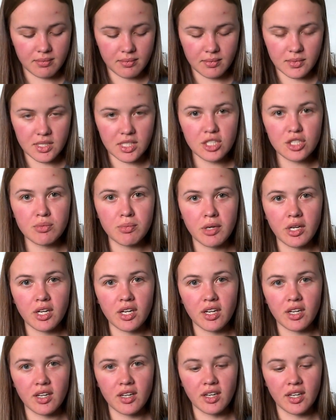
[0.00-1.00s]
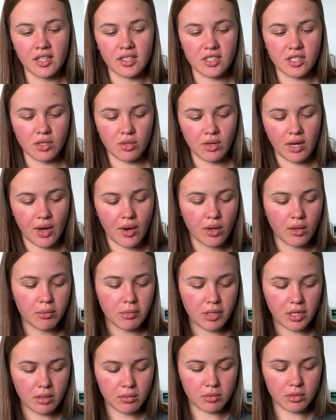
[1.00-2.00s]
stitch marker, and so now I'll
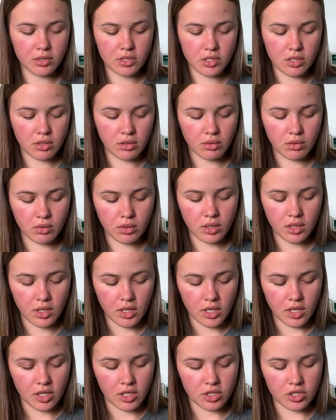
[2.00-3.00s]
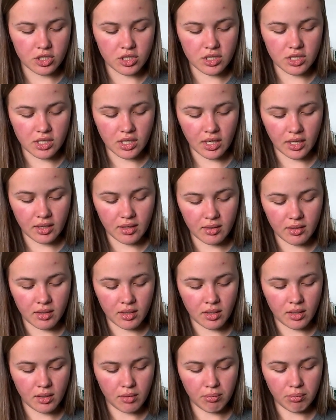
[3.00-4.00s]
be able to just like
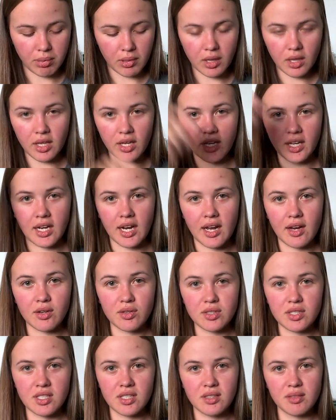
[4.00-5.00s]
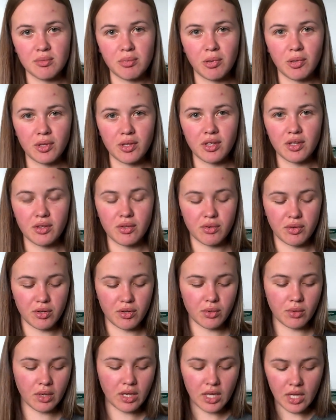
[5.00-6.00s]
pluck it out, pull it
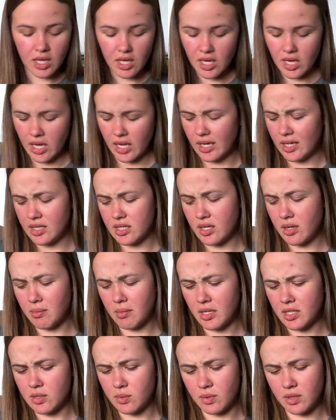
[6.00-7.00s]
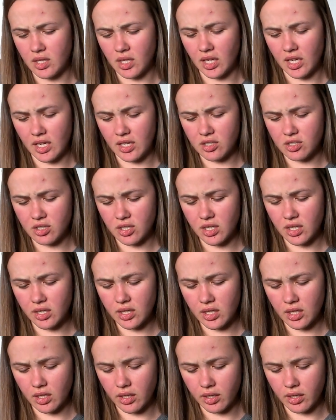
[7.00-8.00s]
through, and it didn't mess with the gauge or
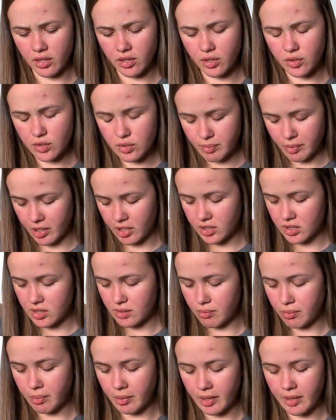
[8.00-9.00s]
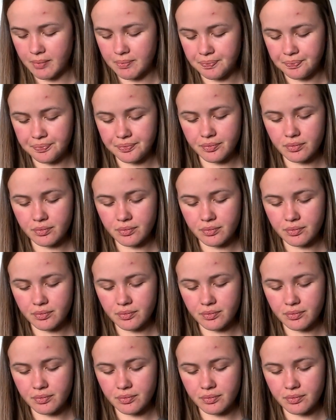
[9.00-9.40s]
anything along those parts, but